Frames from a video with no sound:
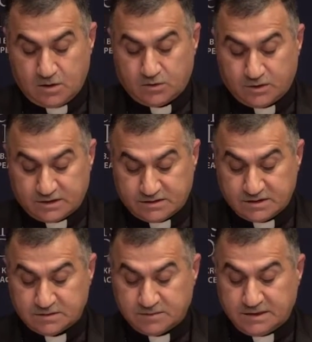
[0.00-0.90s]

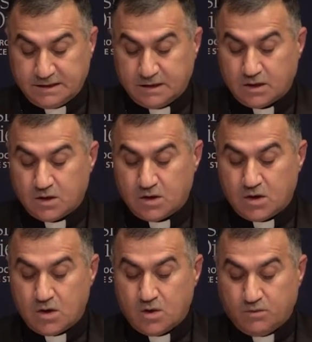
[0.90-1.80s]
Regrettably,
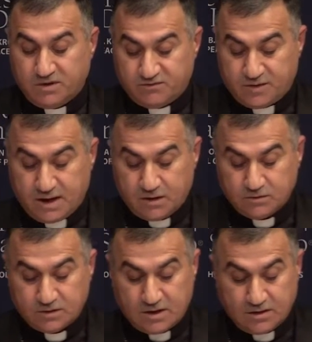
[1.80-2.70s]
we
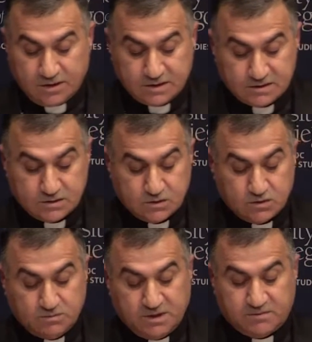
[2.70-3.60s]
found this to
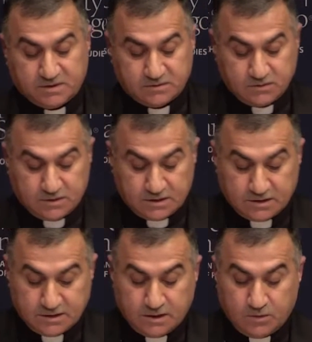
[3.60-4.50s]
be
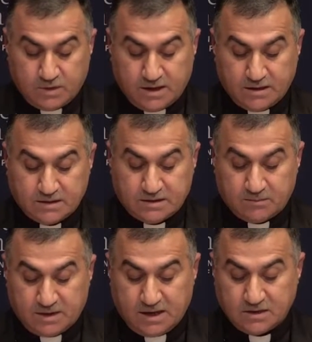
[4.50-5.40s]
particularly when it
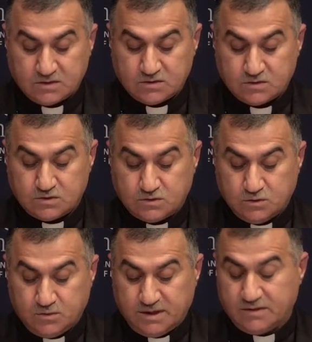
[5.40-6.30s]
applies to
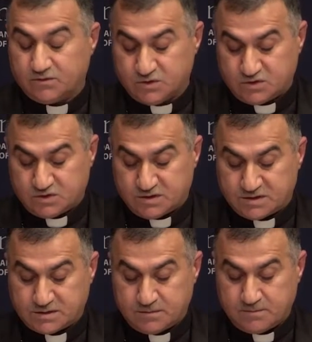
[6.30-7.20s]
we
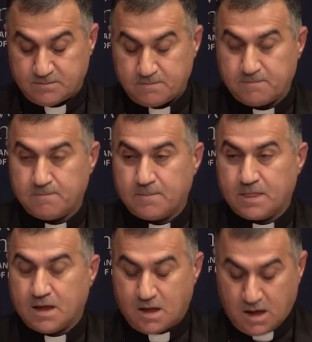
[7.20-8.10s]
Christians.
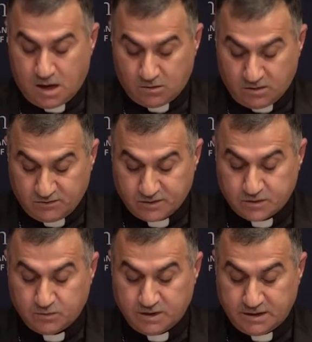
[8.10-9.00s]
How
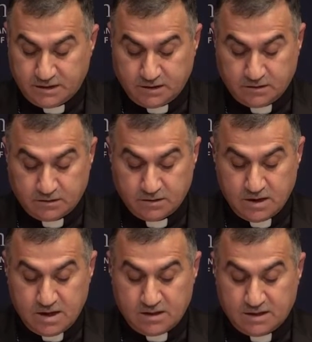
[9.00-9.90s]
often we hear
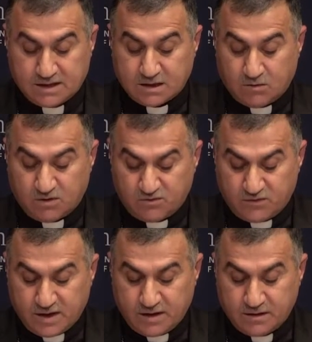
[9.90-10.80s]
that our
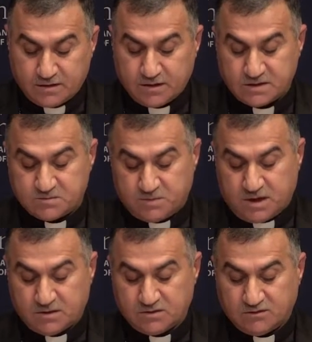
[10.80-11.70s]
faith is
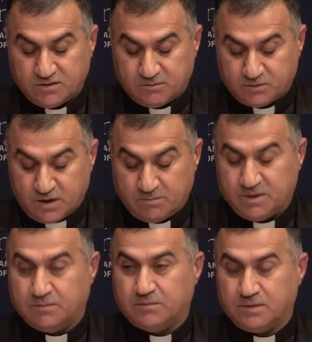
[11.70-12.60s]
part of the
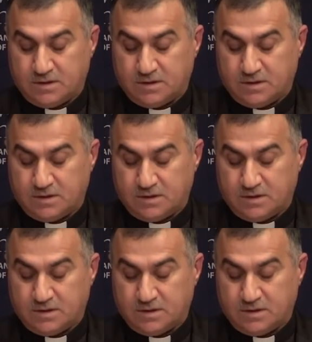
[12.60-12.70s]
problem